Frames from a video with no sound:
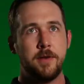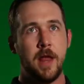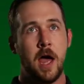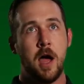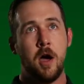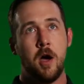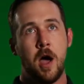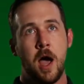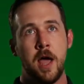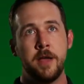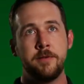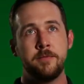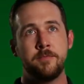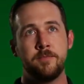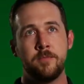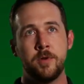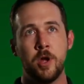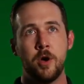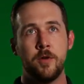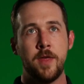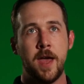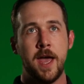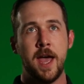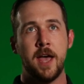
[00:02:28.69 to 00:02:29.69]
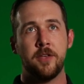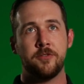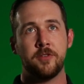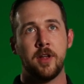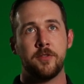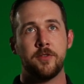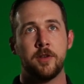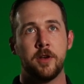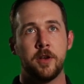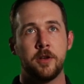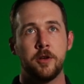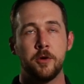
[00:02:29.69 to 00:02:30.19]
Now, I know that has
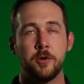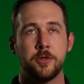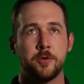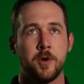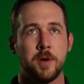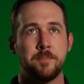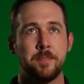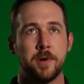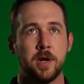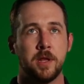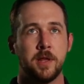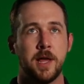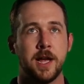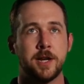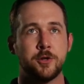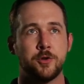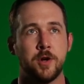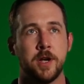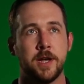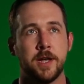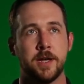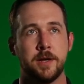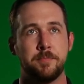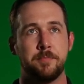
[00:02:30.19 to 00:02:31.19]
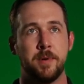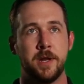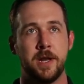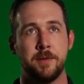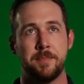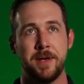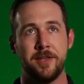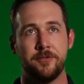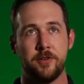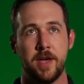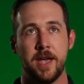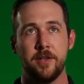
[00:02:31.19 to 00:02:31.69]
nothing to do with grip and electric, but it
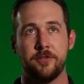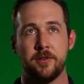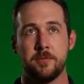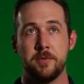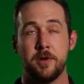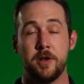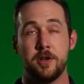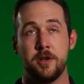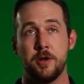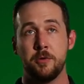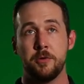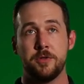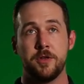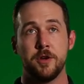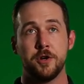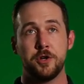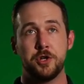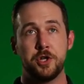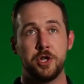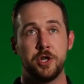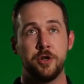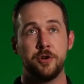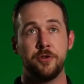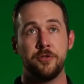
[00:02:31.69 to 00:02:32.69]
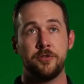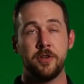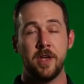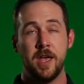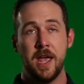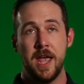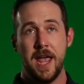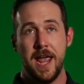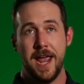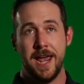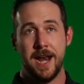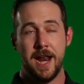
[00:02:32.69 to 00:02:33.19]
basically has something to do with your shoes.
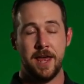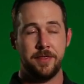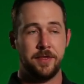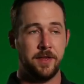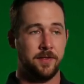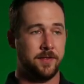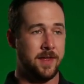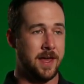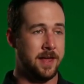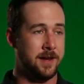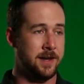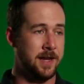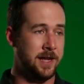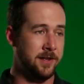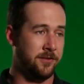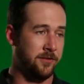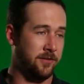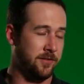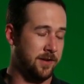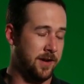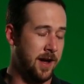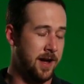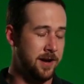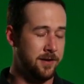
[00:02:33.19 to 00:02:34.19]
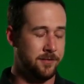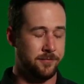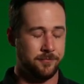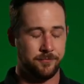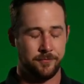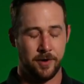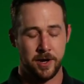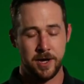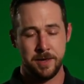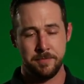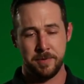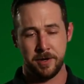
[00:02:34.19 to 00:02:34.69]
And I think that it's kind of
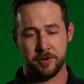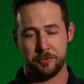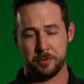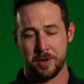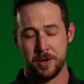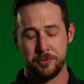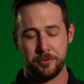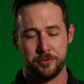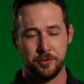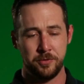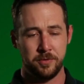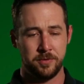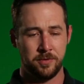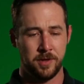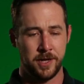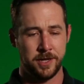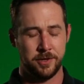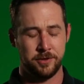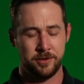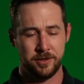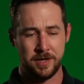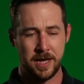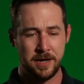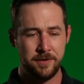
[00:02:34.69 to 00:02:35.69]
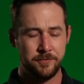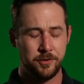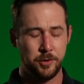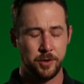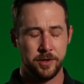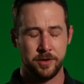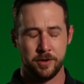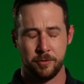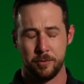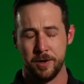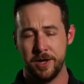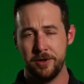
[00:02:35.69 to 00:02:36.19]
funny because when I was
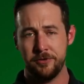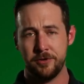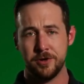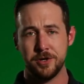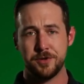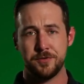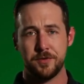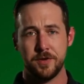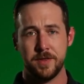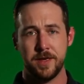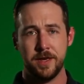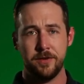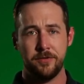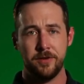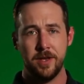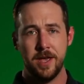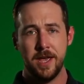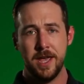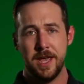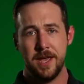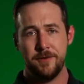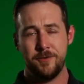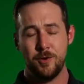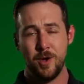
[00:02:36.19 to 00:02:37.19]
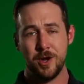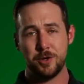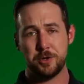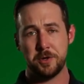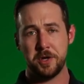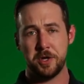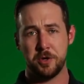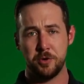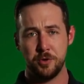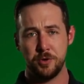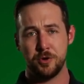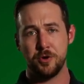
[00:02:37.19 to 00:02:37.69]
doing the research for this, if you
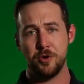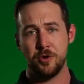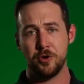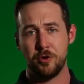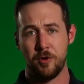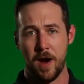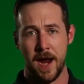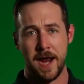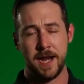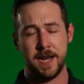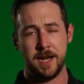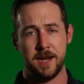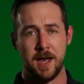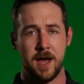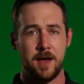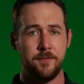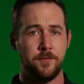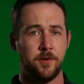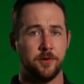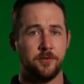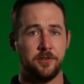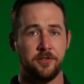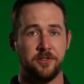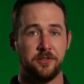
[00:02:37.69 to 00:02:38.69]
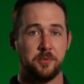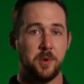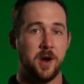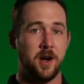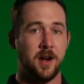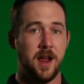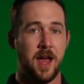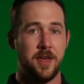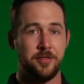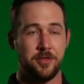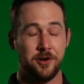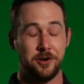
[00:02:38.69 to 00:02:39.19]
actually Google granny knot versus
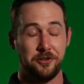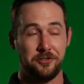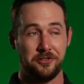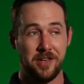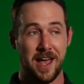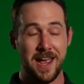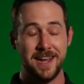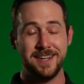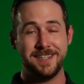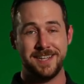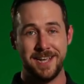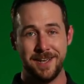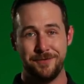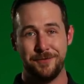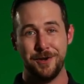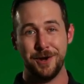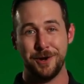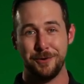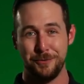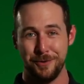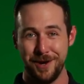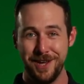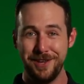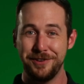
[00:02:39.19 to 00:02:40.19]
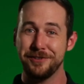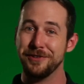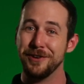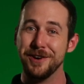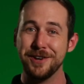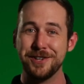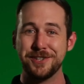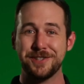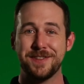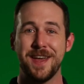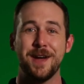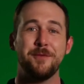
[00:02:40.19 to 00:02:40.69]
square knot, there's scientific
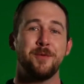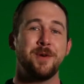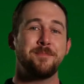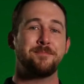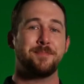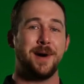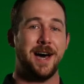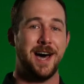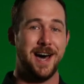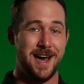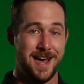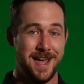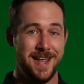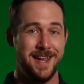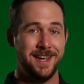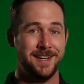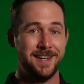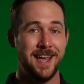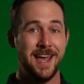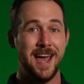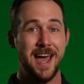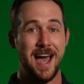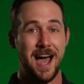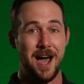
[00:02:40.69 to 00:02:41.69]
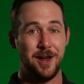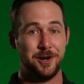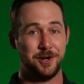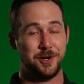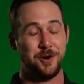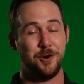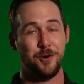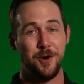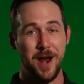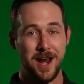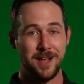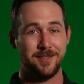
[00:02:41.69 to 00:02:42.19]
research that went behind how to
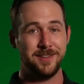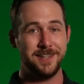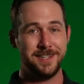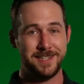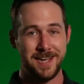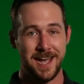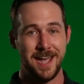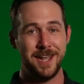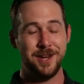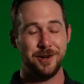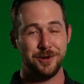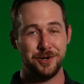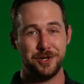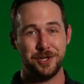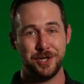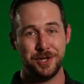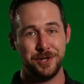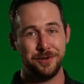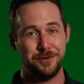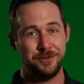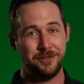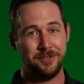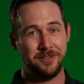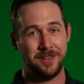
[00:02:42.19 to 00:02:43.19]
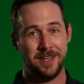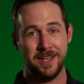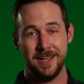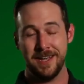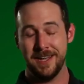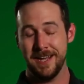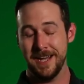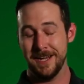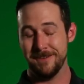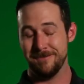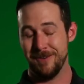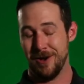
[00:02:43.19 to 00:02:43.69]
correctly tie your shoes
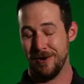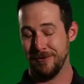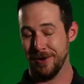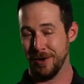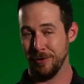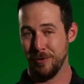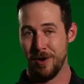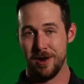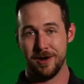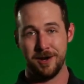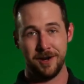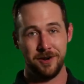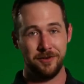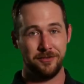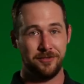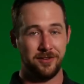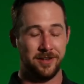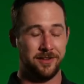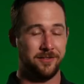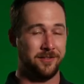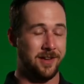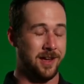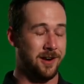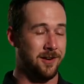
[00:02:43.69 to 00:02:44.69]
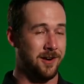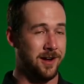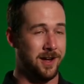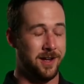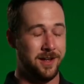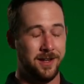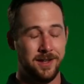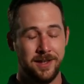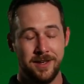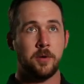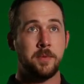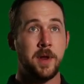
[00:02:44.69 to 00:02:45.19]
involving runners,
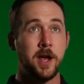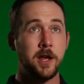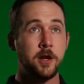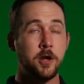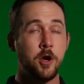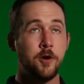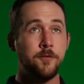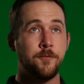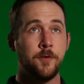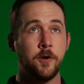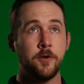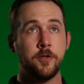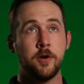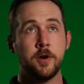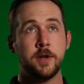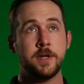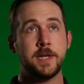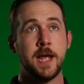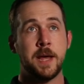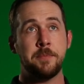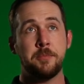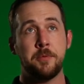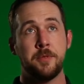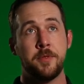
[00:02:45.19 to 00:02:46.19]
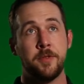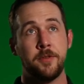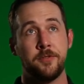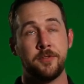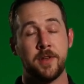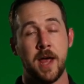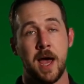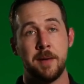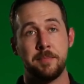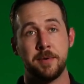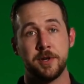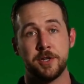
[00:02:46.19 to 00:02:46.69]
etc. So I'm not going to go further in depth with
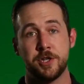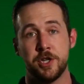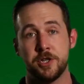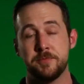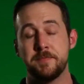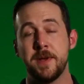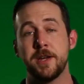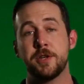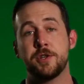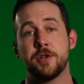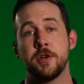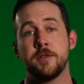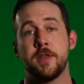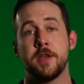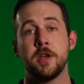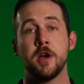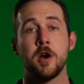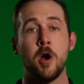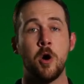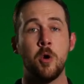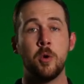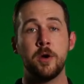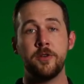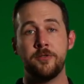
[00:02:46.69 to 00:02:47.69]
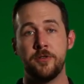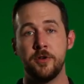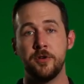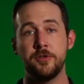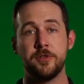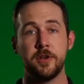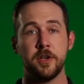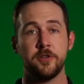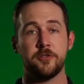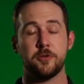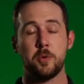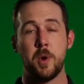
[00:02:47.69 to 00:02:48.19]
this topic. Just make sure that you're always
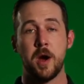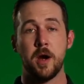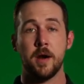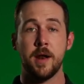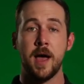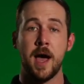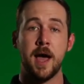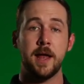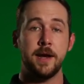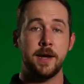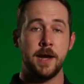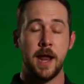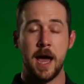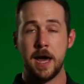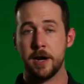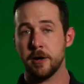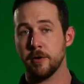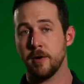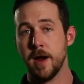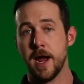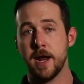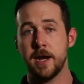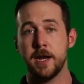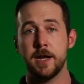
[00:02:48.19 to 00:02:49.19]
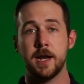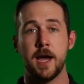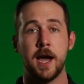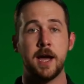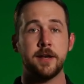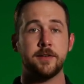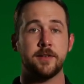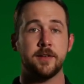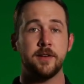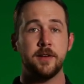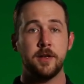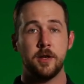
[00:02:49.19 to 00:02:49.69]
using a square knot, not a granny
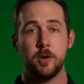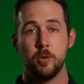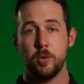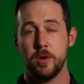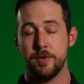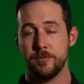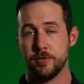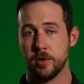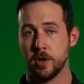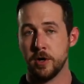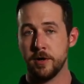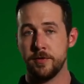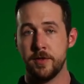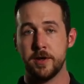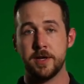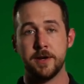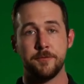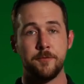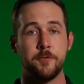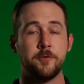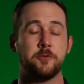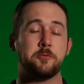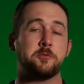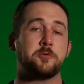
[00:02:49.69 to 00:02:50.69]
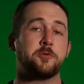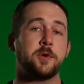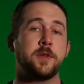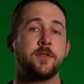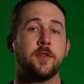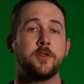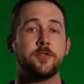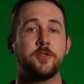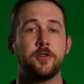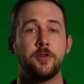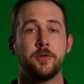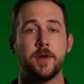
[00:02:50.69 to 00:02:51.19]
knot. We've learned the difference
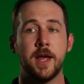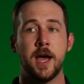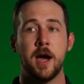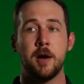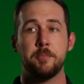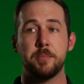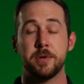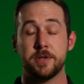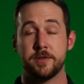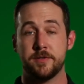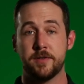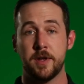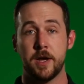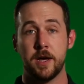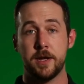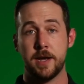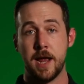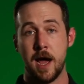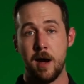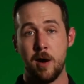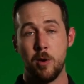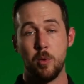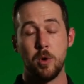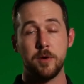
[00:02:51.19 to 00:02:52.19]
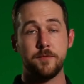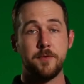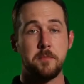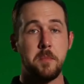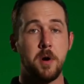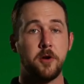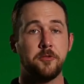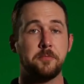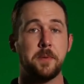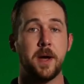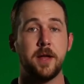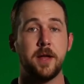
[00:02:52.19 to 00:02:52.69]
between the two now, but now a word from our